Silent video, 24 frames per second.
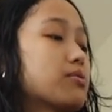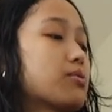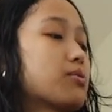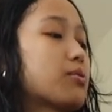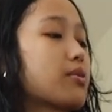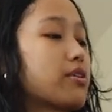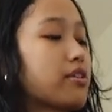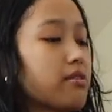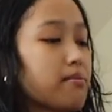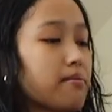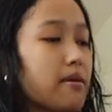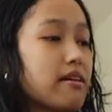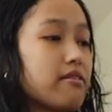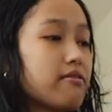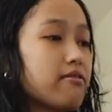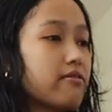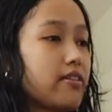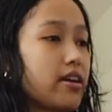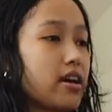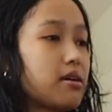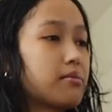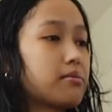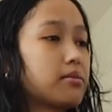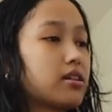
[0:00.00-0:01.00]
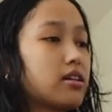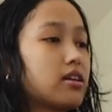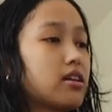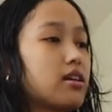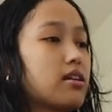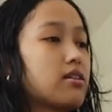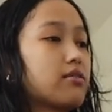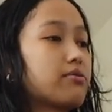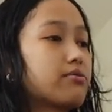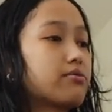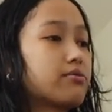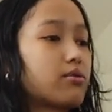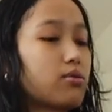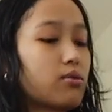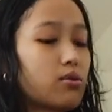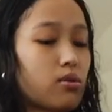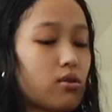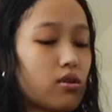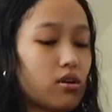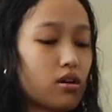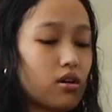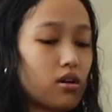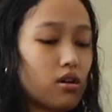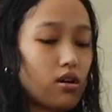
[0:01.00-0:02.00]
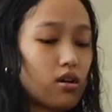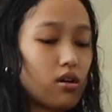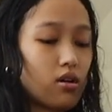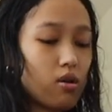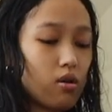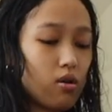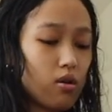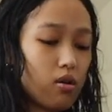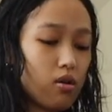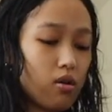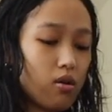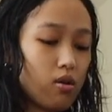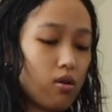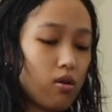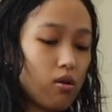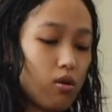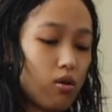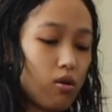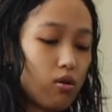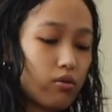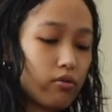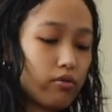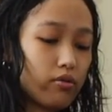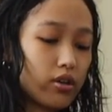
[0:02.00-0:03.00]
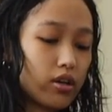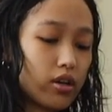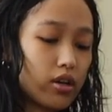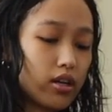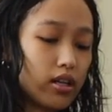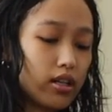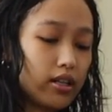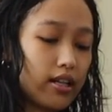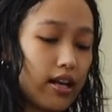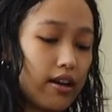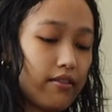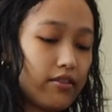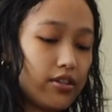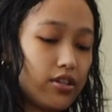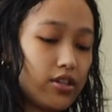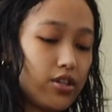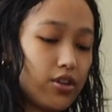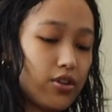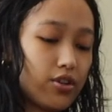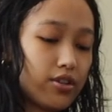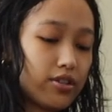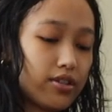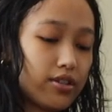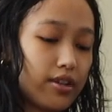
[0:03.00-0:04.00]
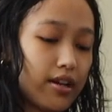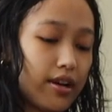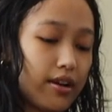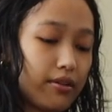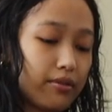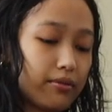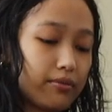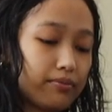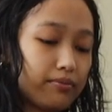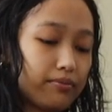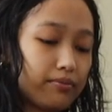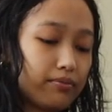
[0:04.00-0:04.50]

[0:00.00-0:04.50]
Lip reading: with my family for over 11 years now.